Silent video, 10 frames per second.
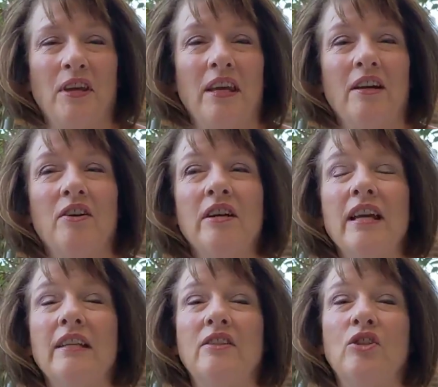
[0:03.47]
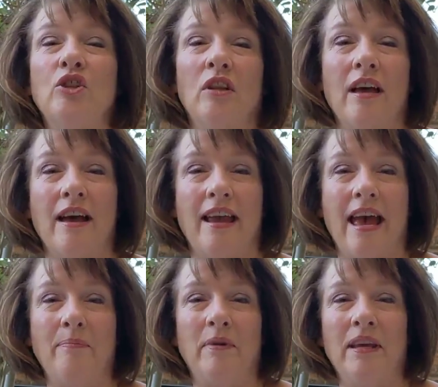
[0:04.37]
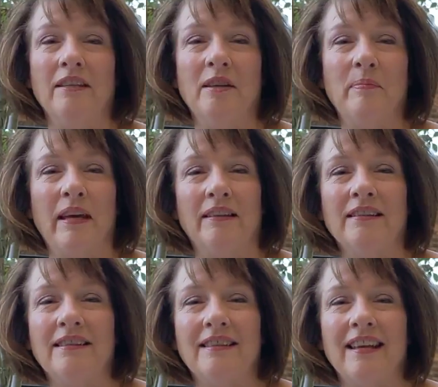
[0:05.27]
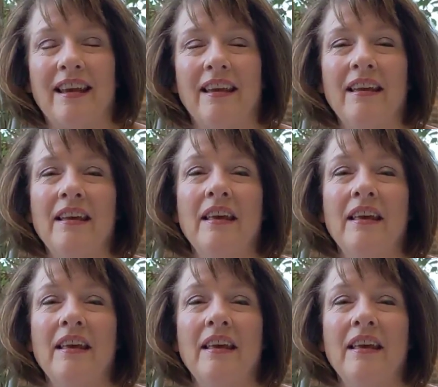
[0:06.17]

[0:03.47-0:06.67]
the year into July. Happy Independence Day.